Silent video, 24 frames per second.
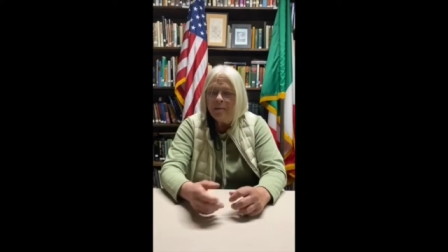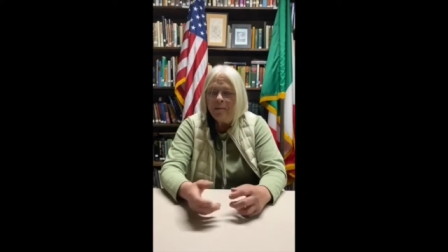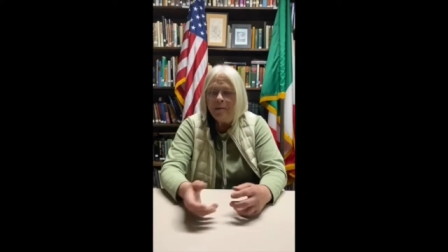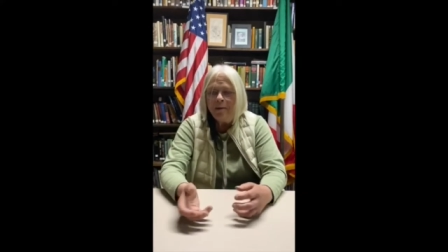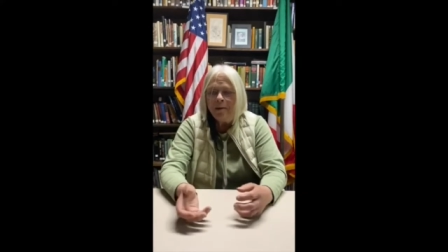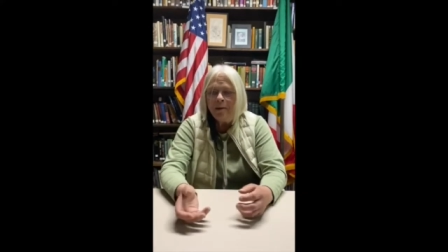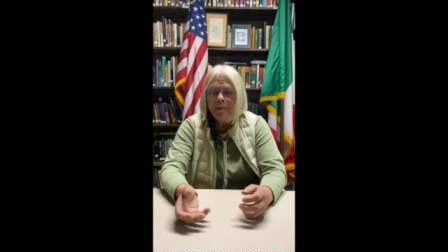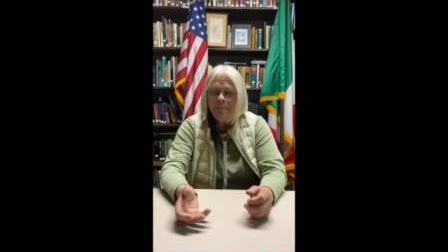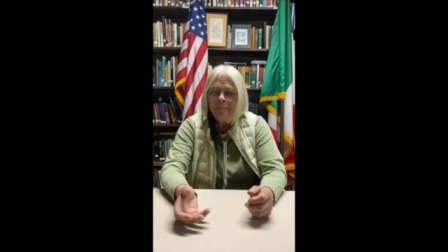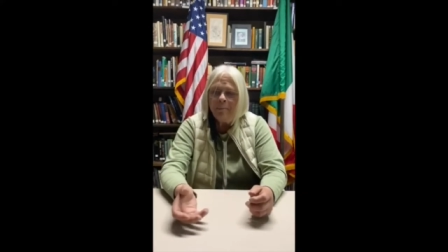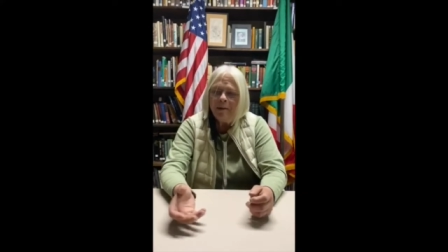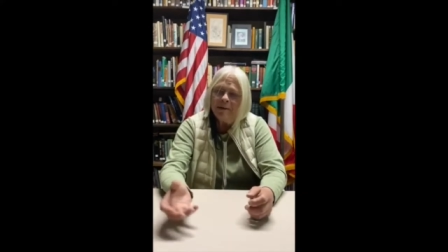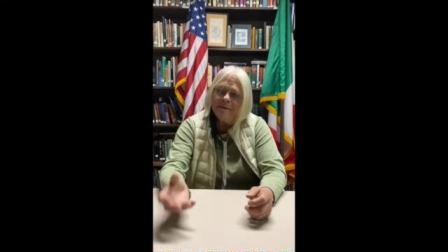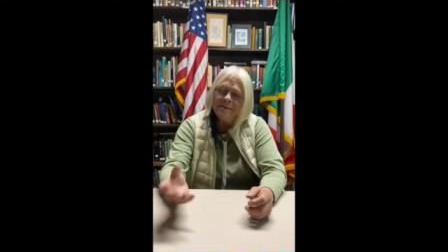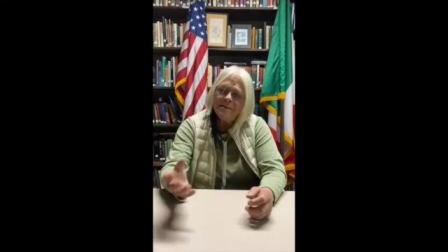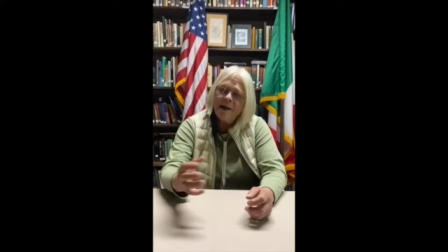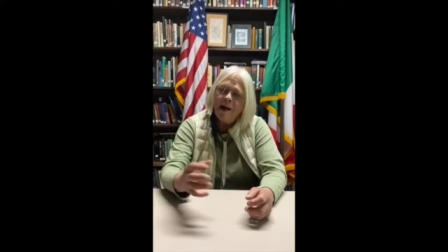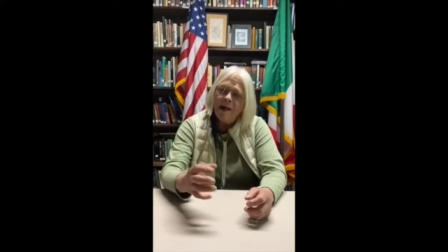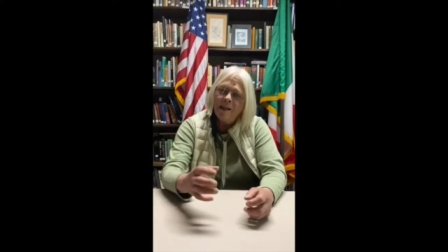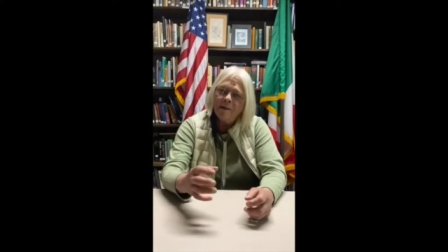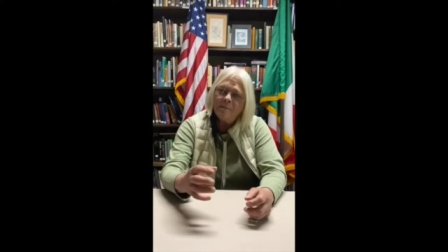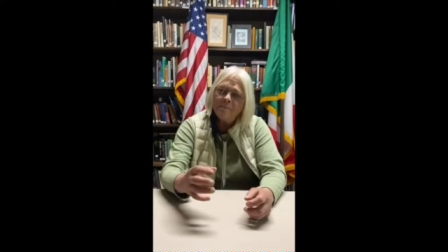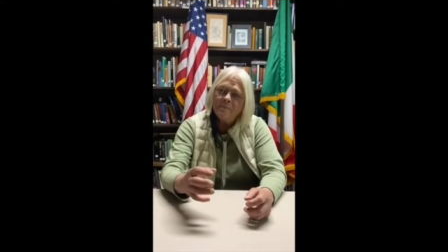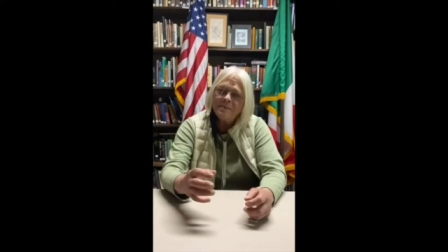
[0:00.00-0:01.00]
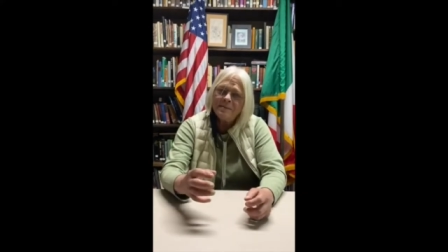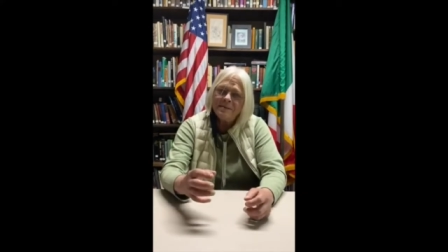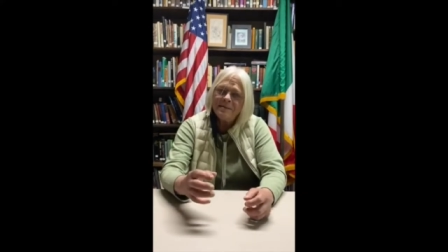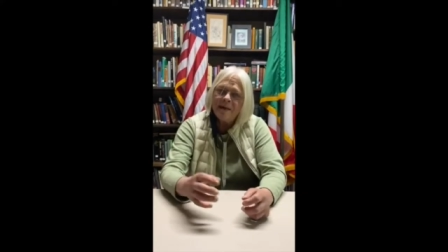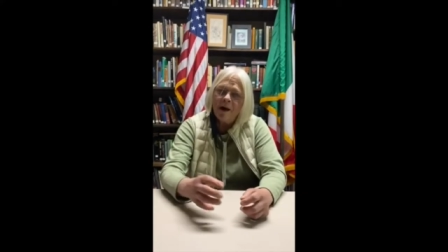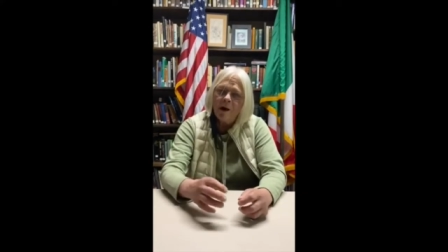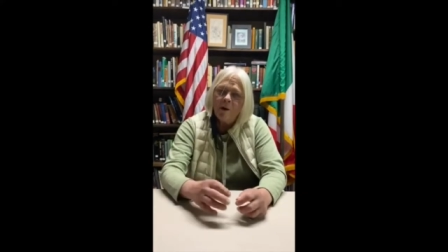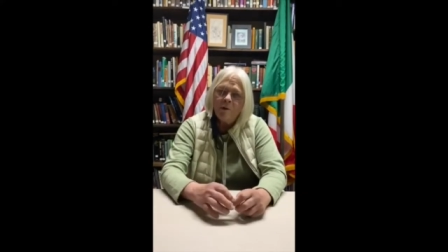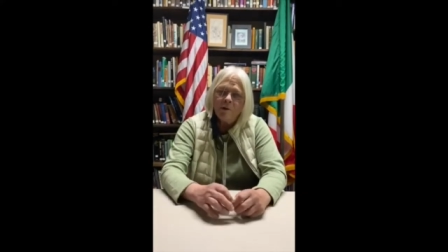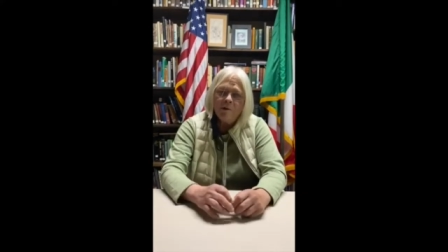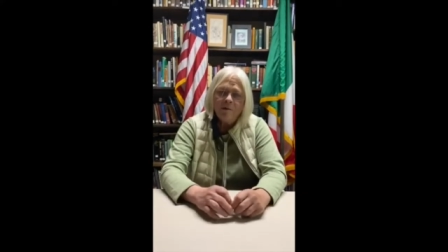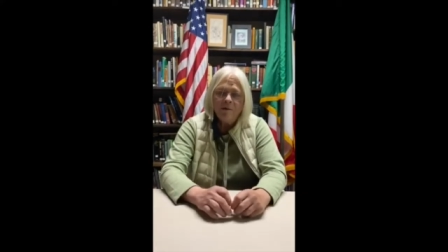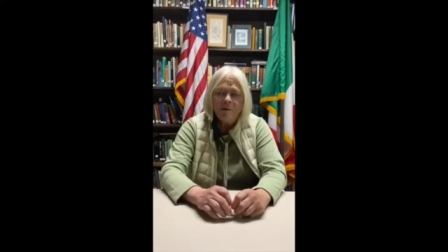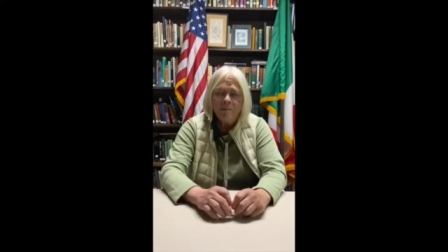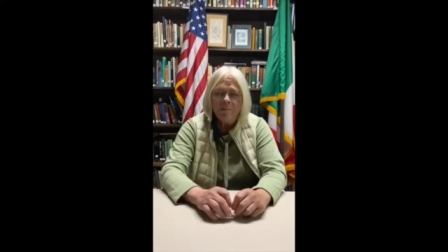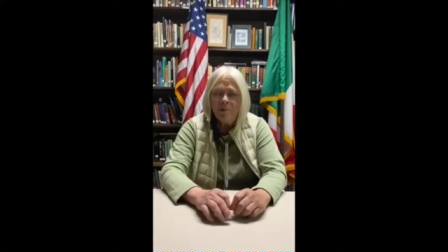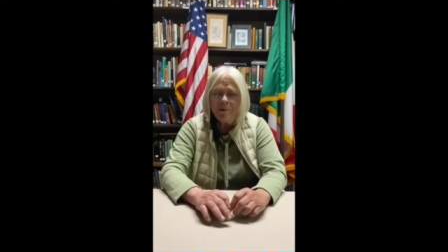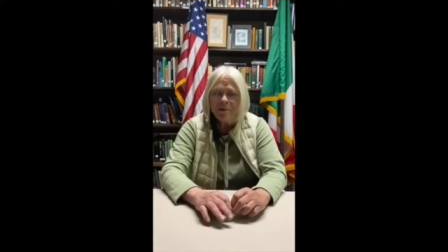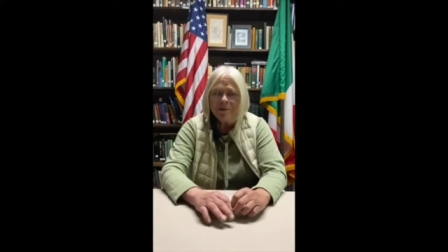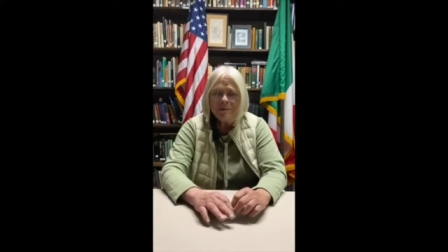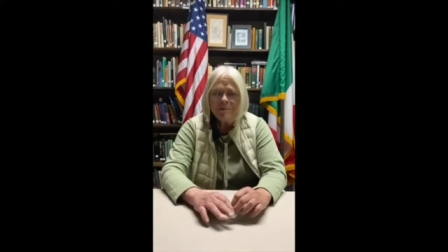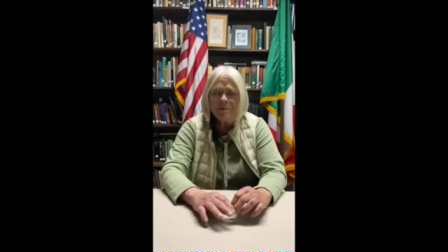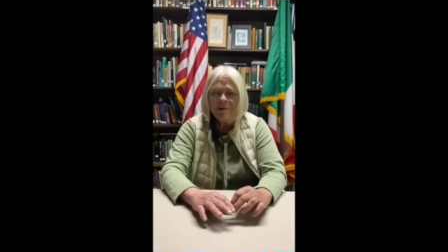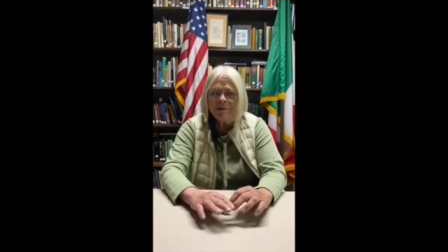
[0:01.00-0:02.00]
And a big dollop of sour cream,
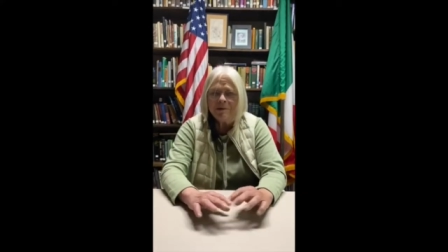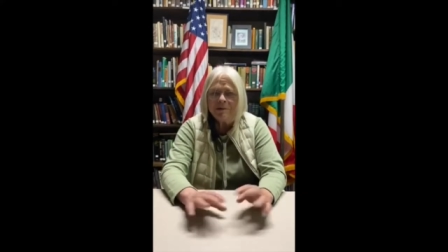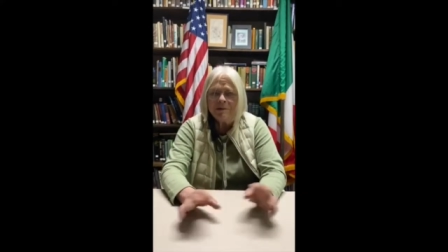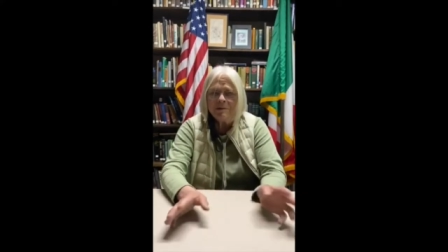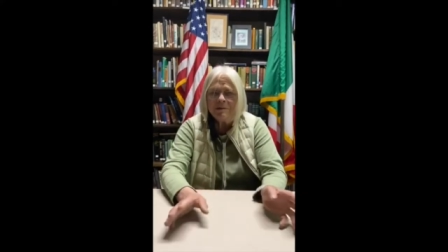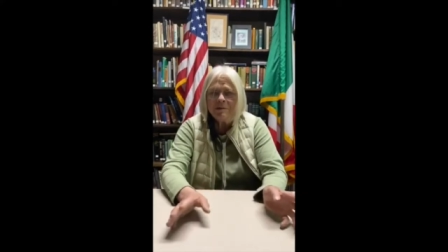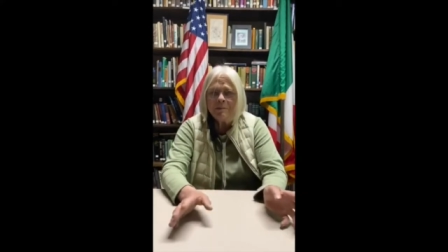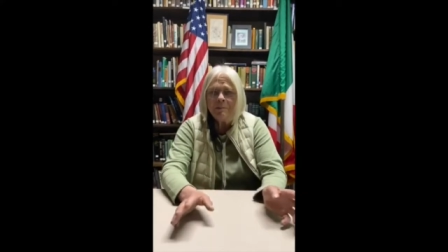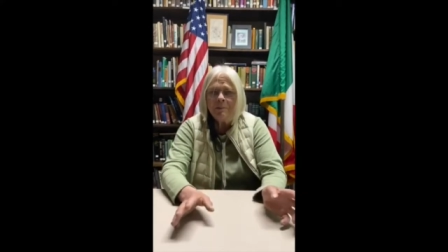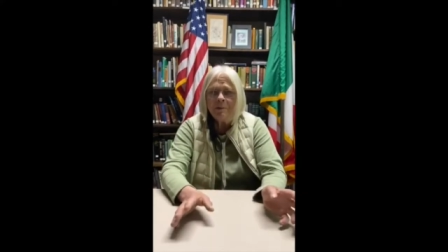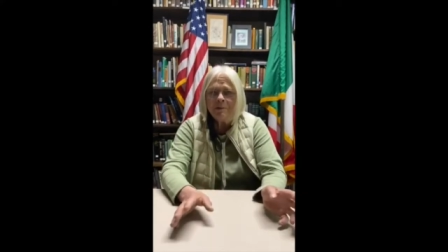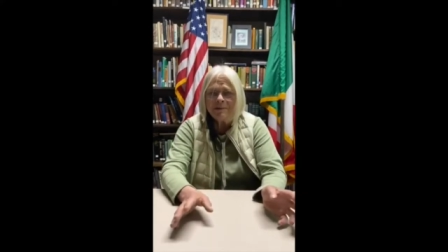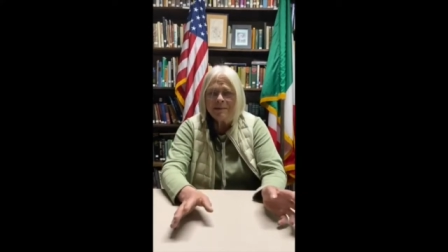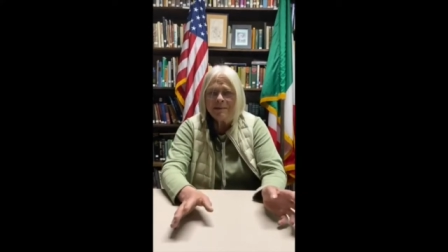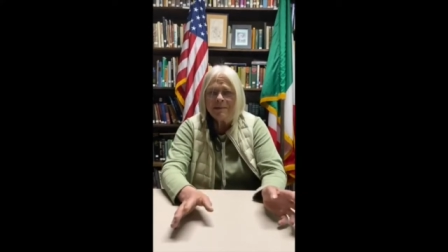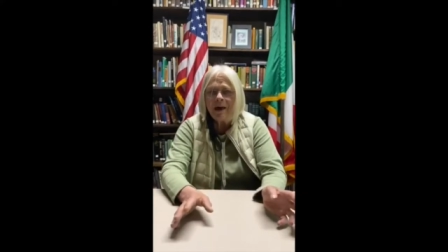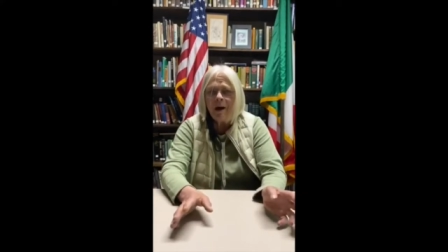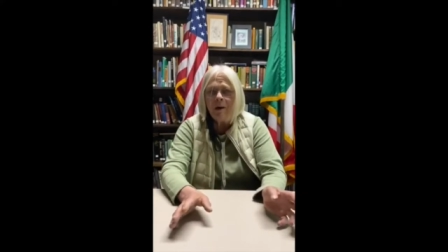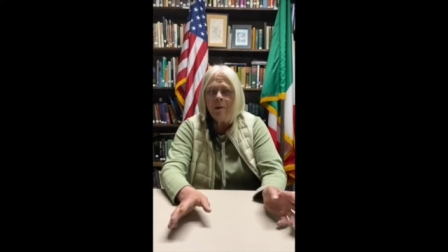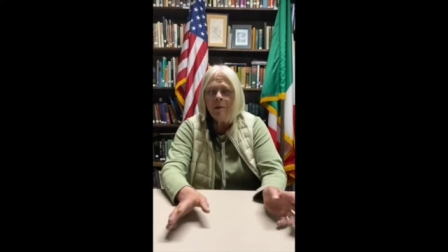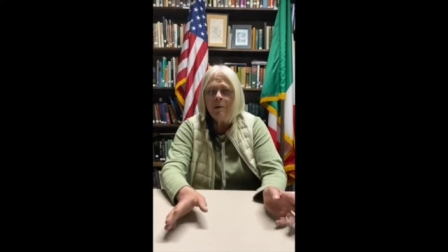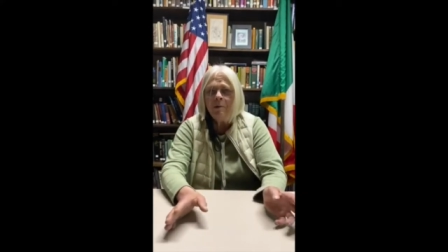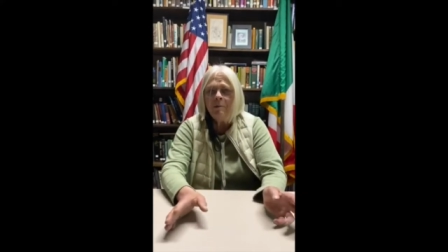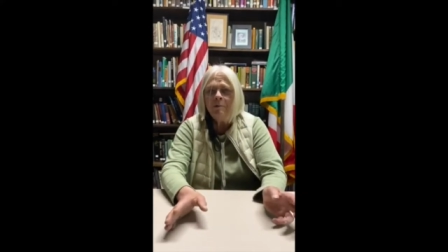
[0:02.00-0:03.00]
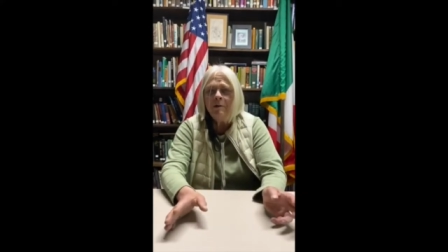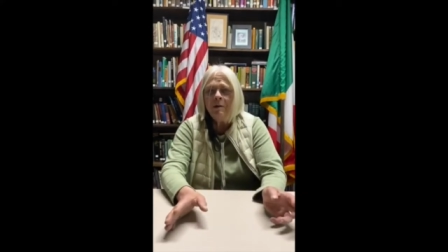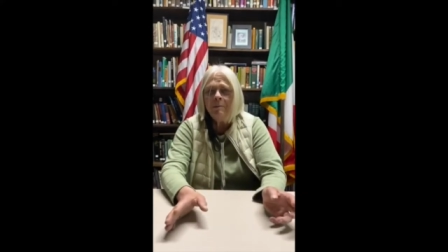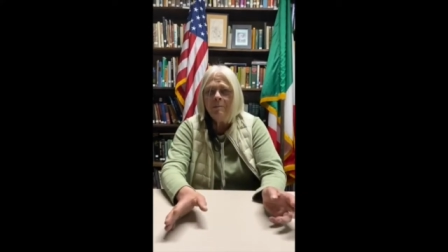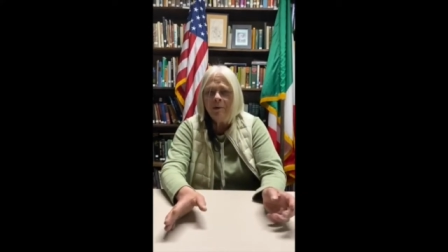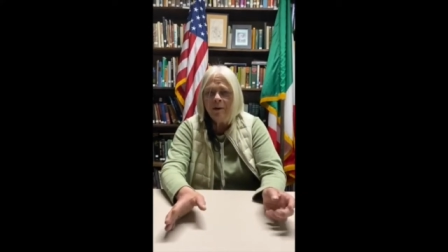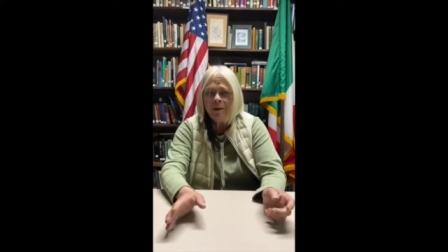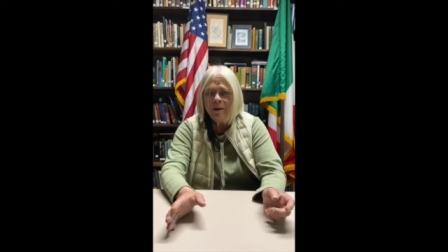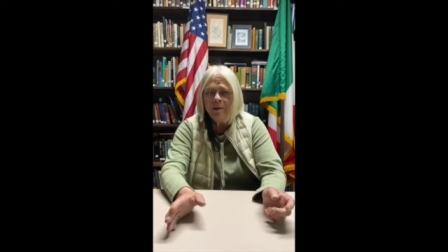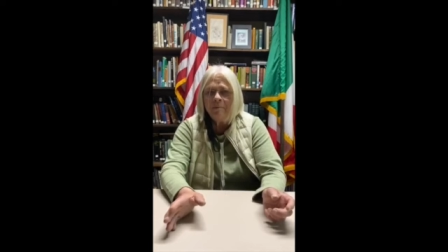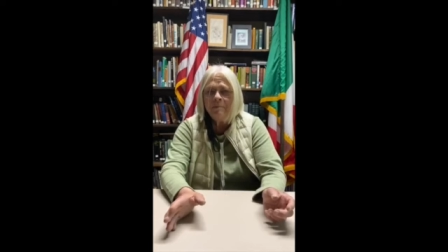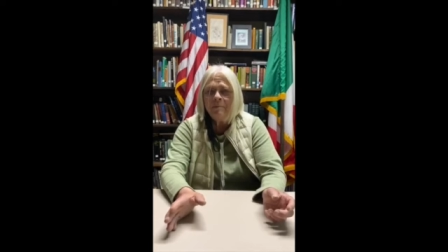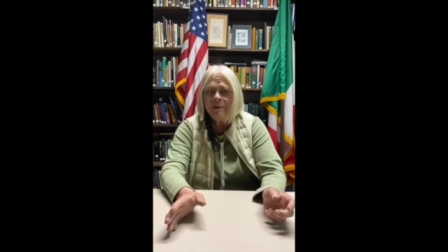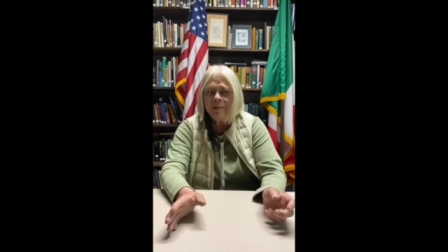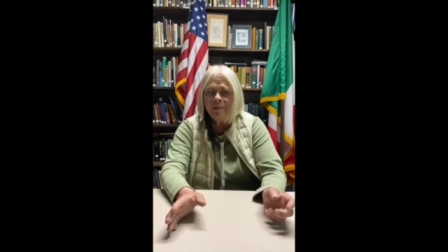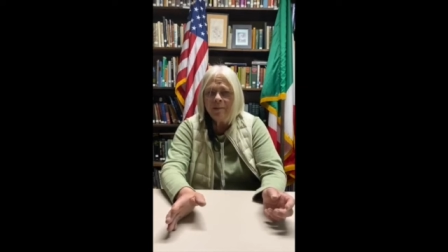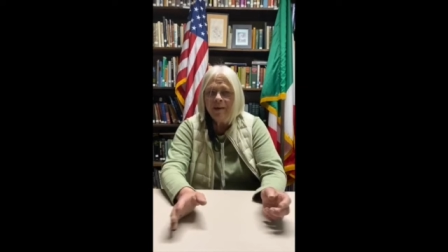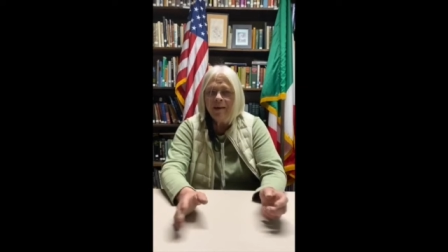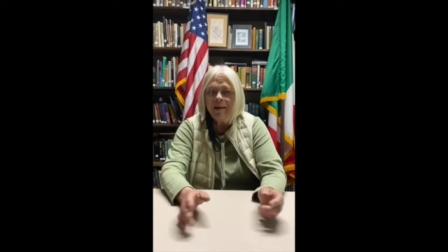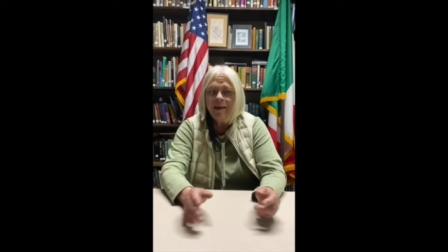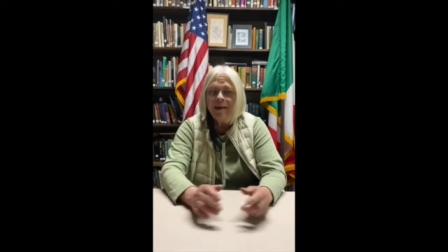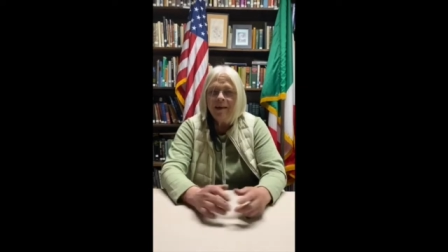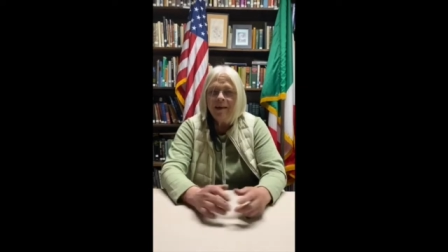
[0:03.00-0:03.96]
because Russians put sour cream on everything.